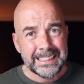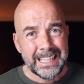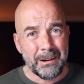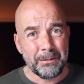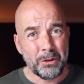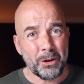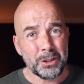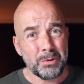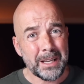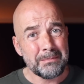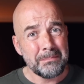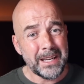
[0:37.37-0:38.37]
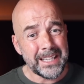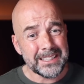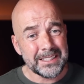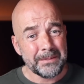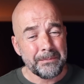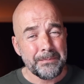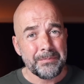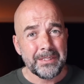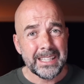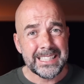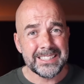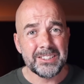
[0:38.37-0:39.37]
Now I've got to admit,
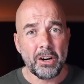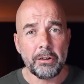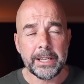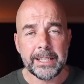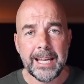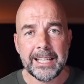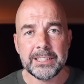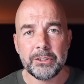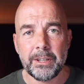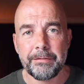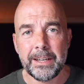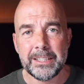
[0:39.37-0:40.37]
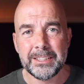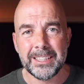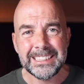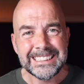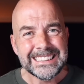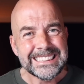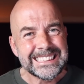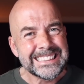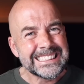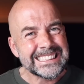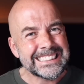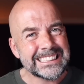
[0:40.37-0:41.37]
Historic Category feature
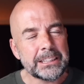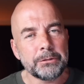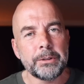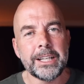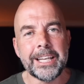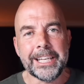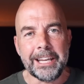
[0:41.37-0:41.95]
didn't really